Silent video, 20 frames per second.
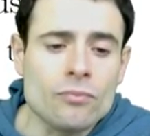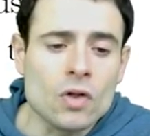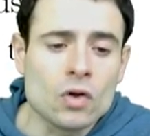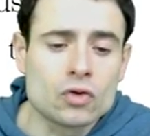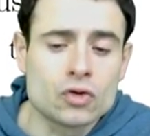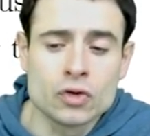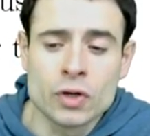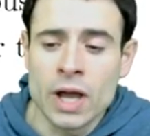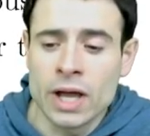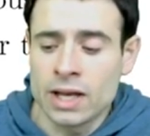
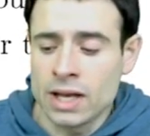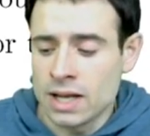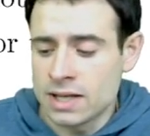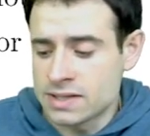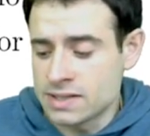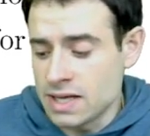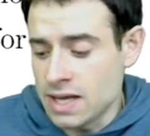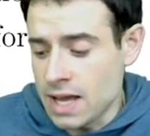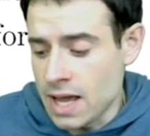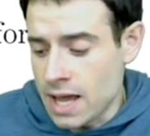to get let's
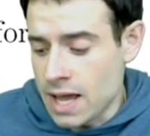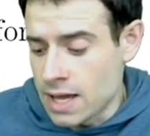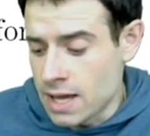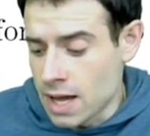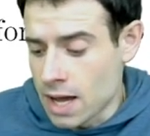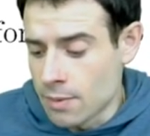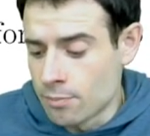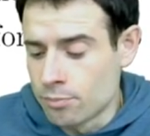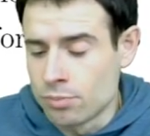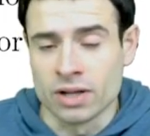say
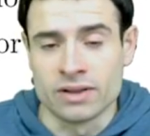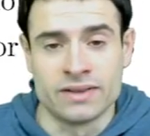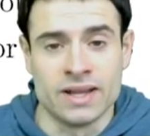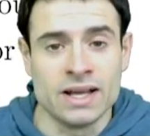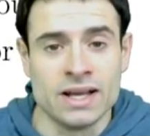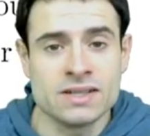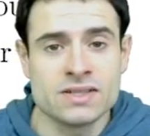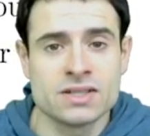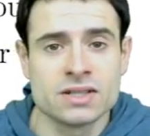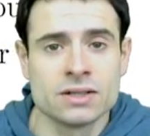a uh, blood
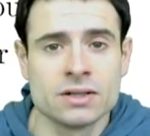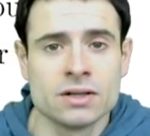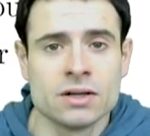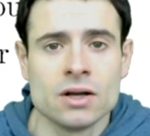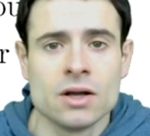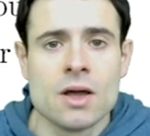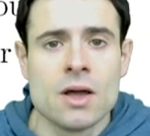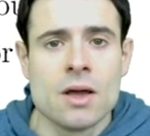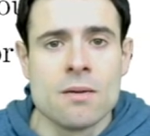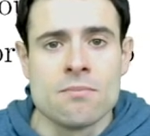test.
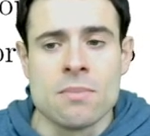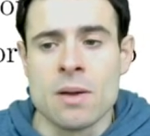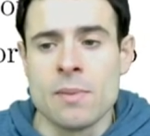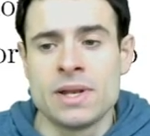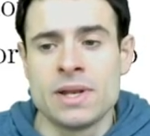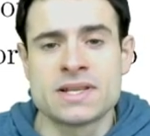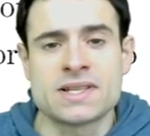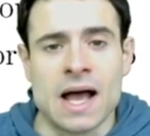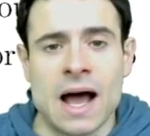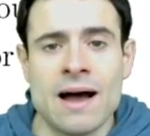Maybe
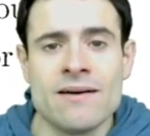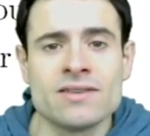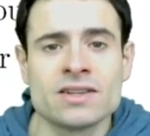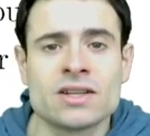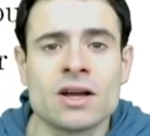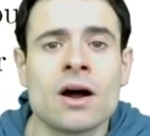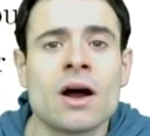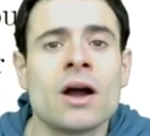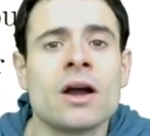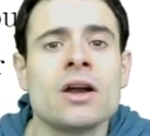this
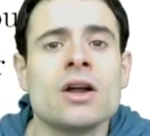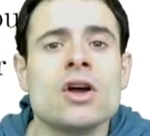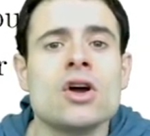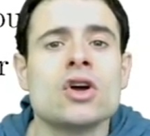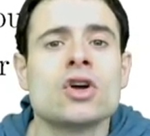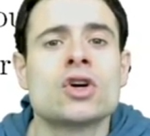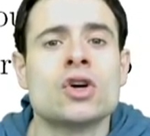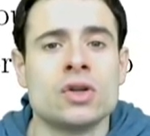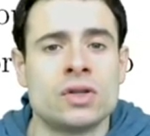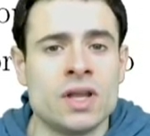avatar
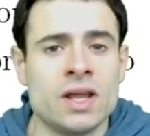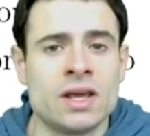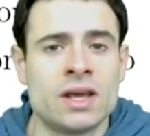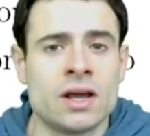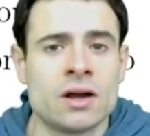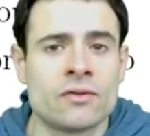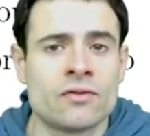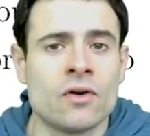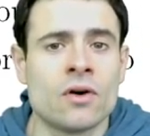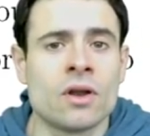could take care
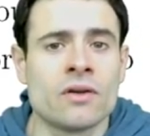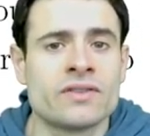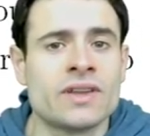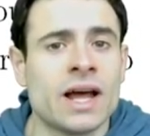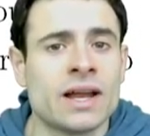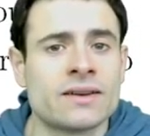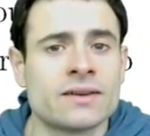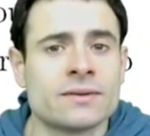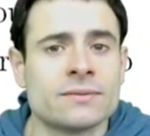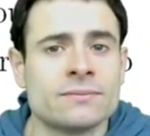of all of
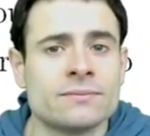that.